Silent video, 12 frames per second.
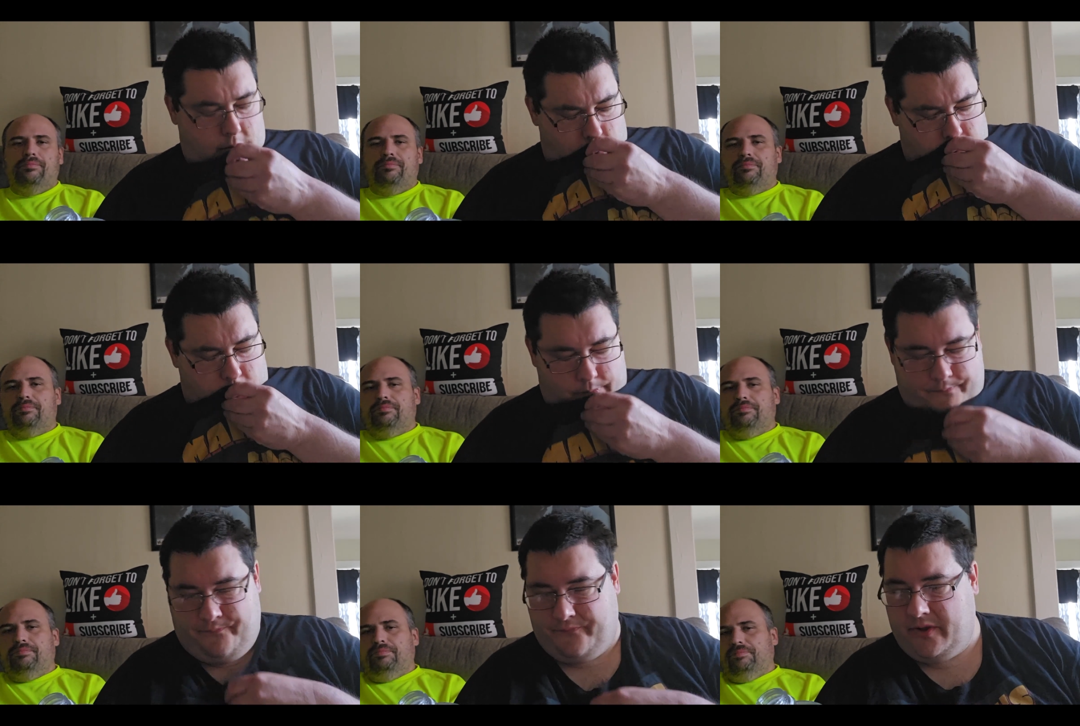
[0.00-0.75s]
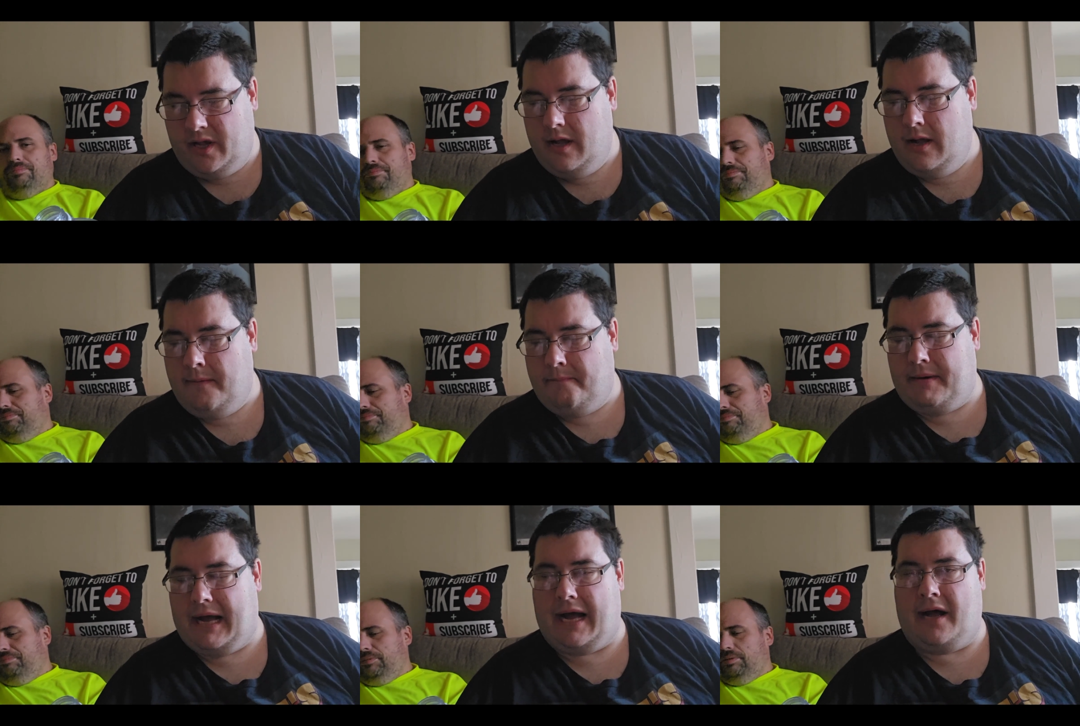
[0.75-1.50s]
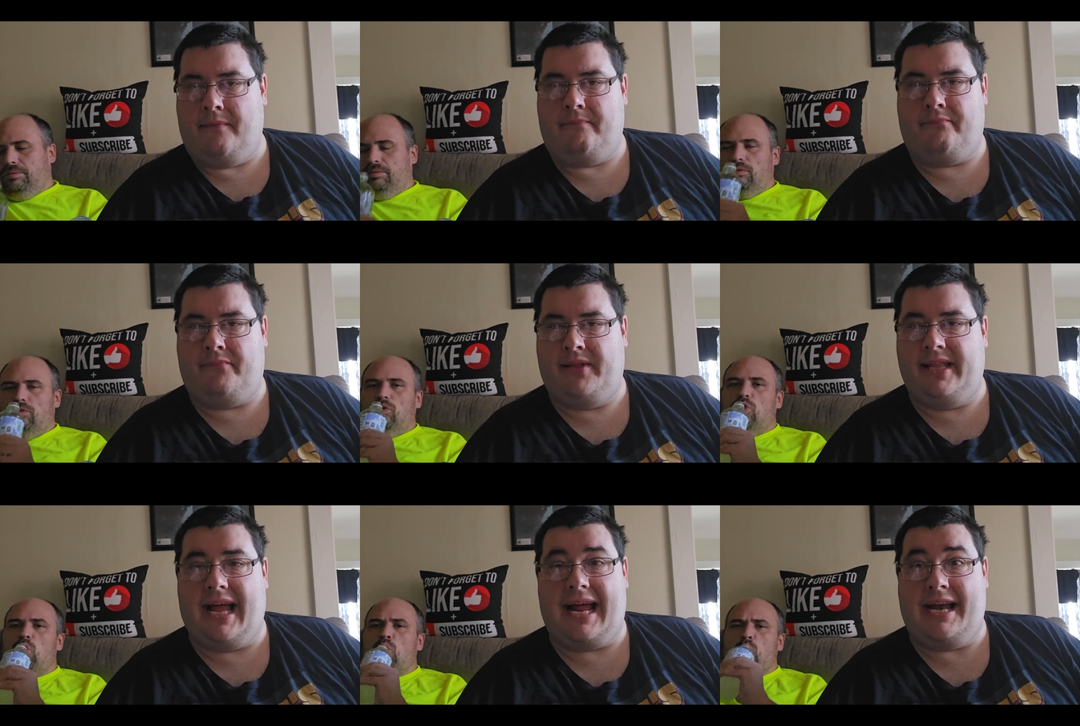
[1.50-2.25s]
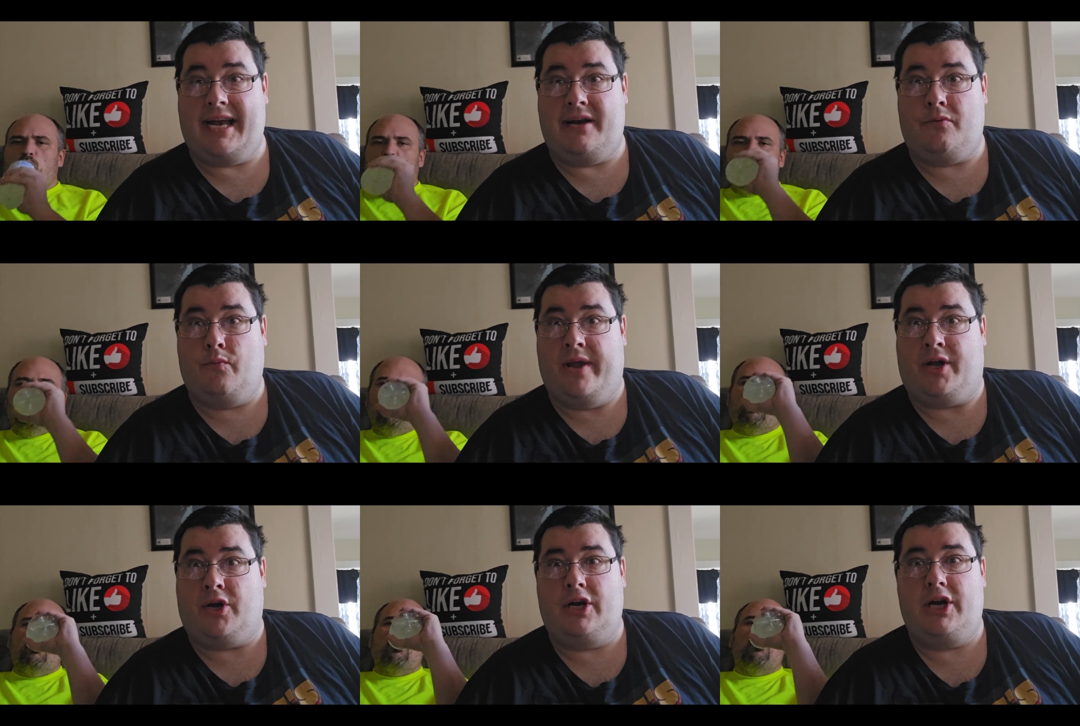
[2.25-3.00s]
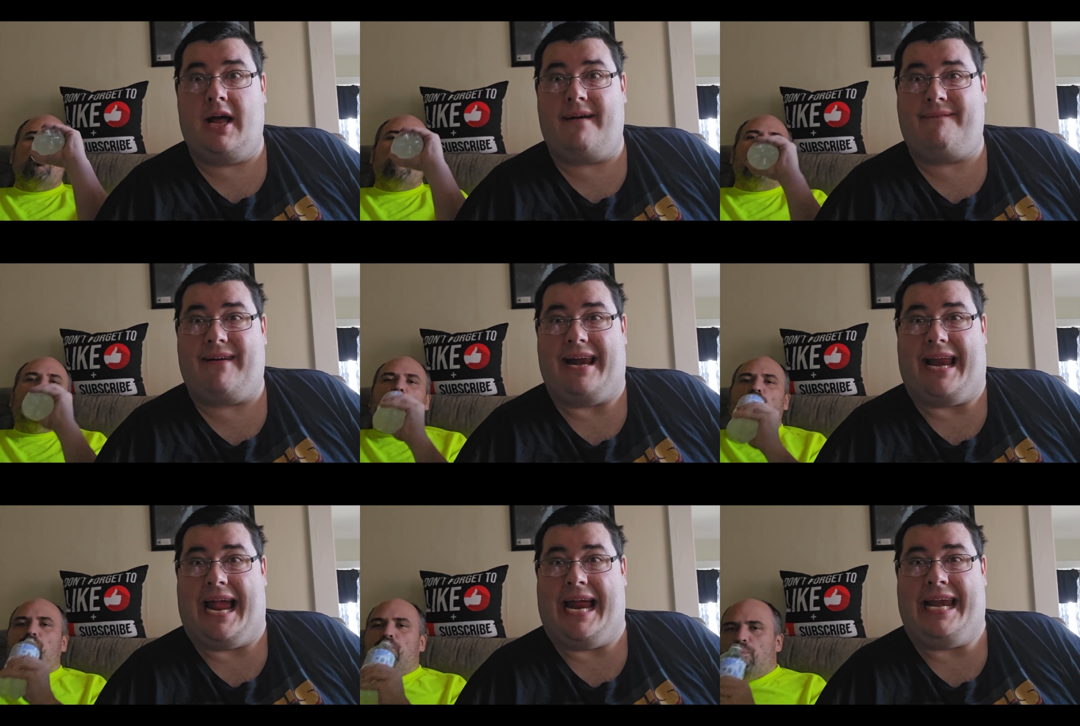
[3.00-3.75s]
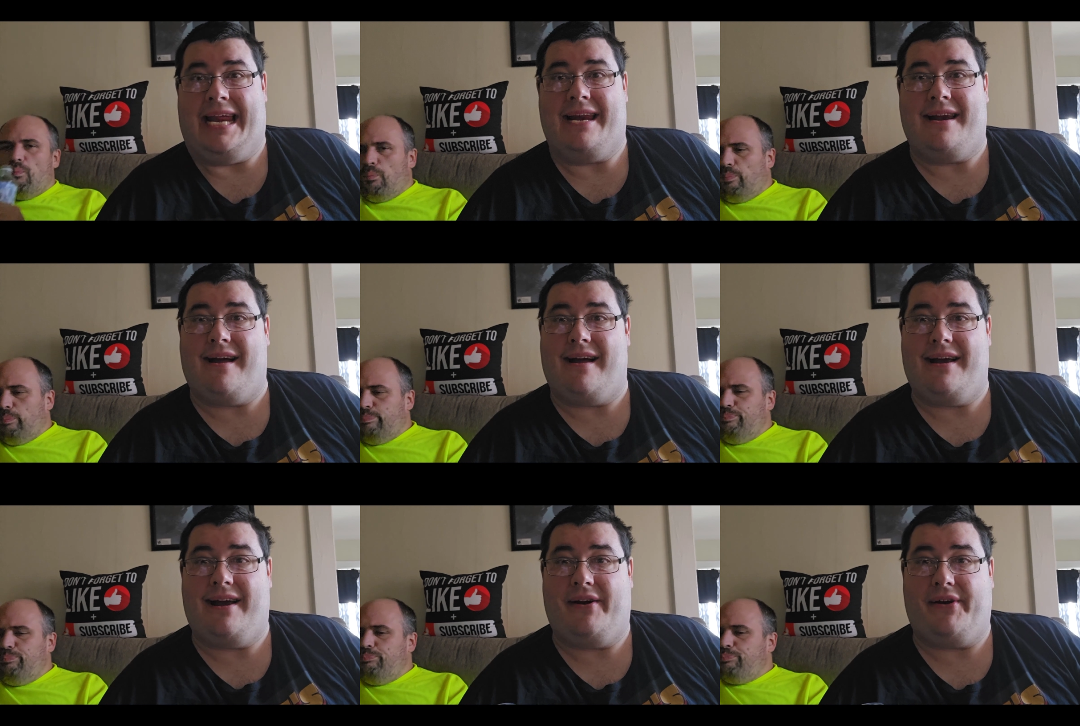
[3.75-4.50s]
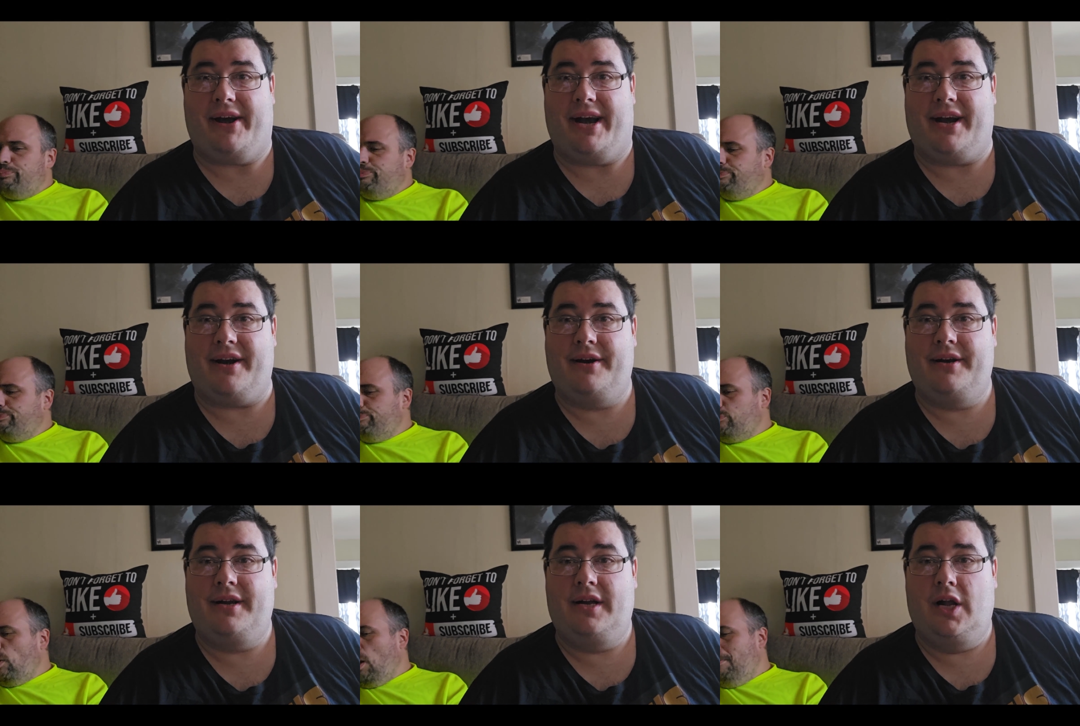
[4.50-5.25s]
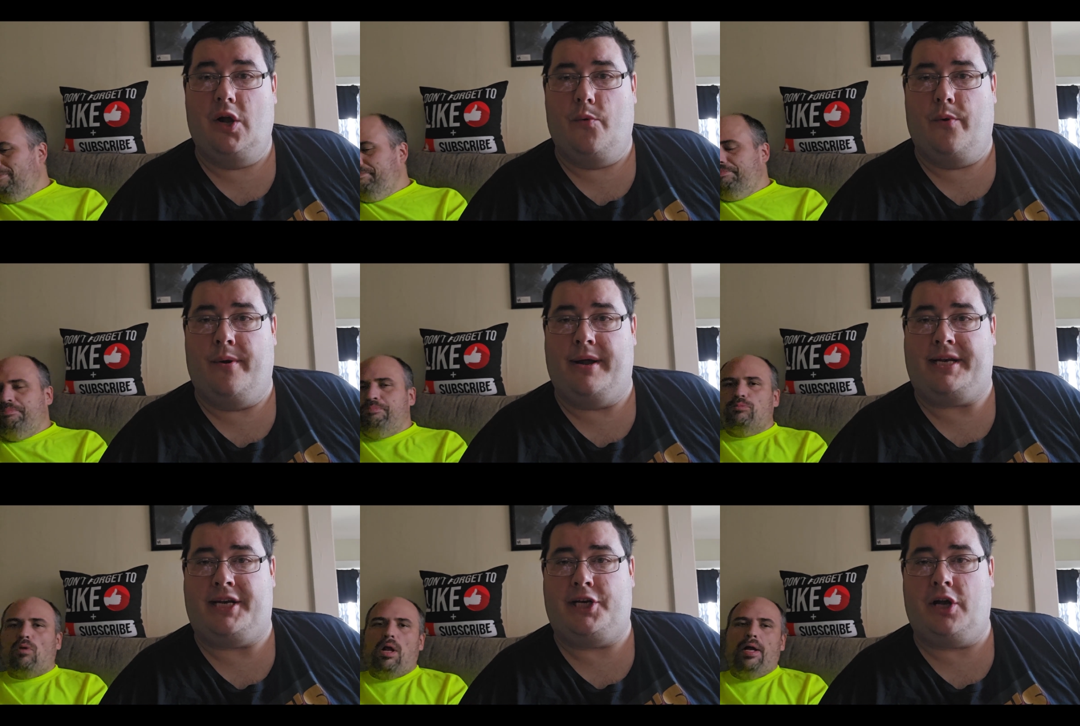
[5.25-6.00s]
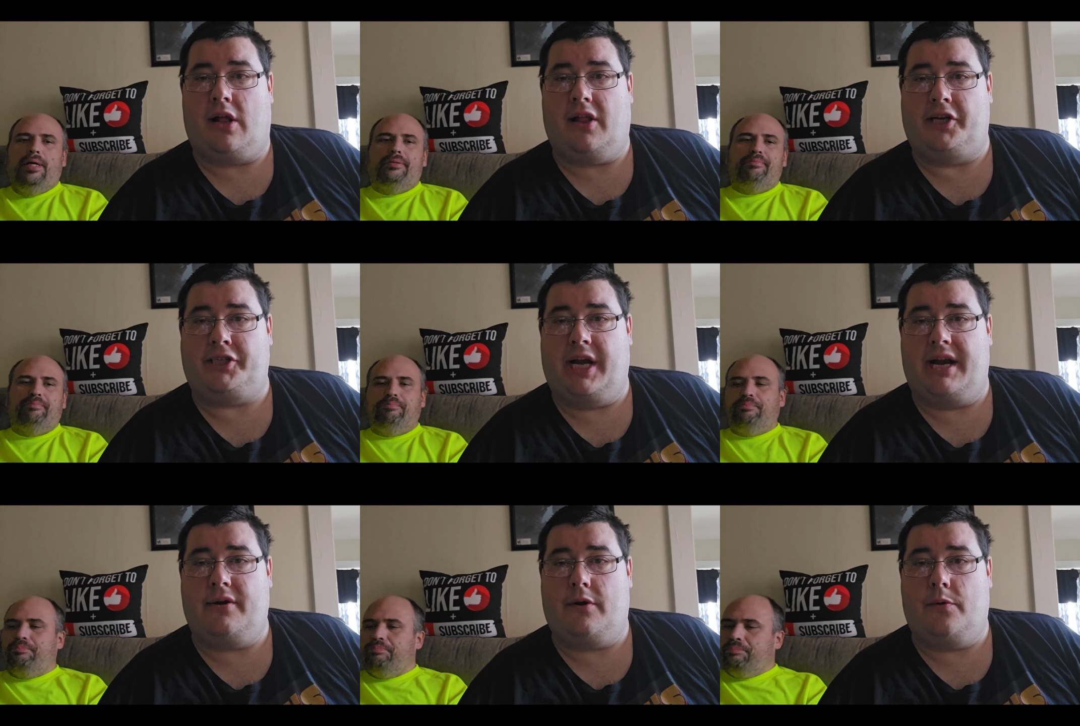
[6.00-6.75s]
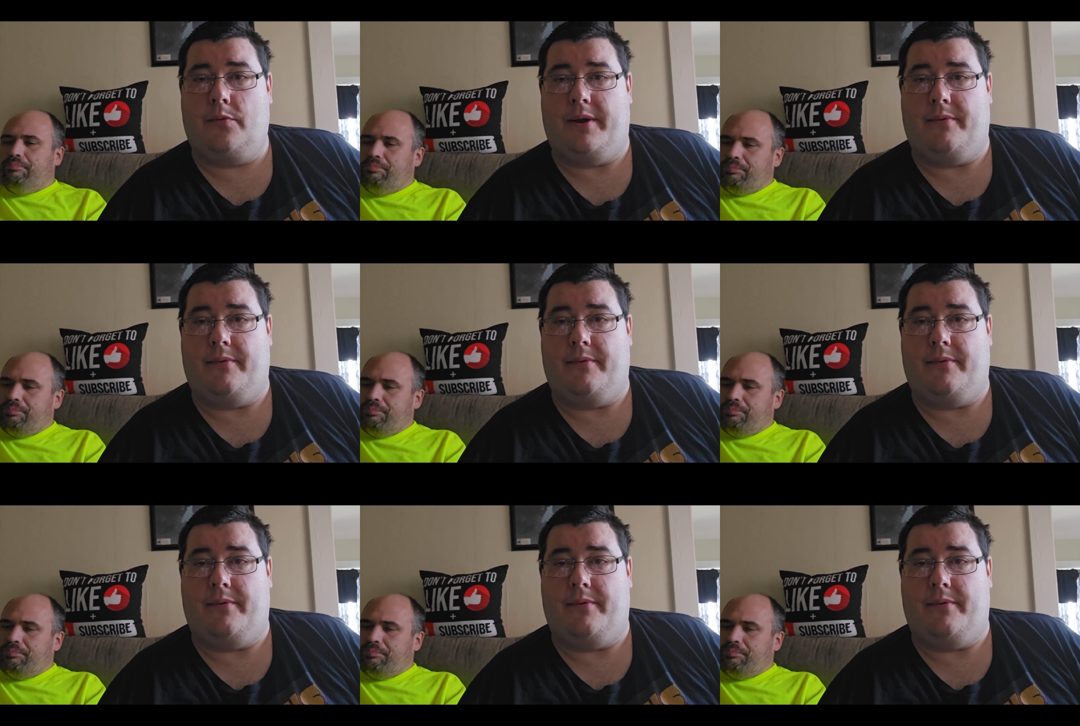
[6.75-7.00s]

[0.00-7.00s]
Speaker 1: mm. but none. We could not find any in our area. We went to Dollar General. We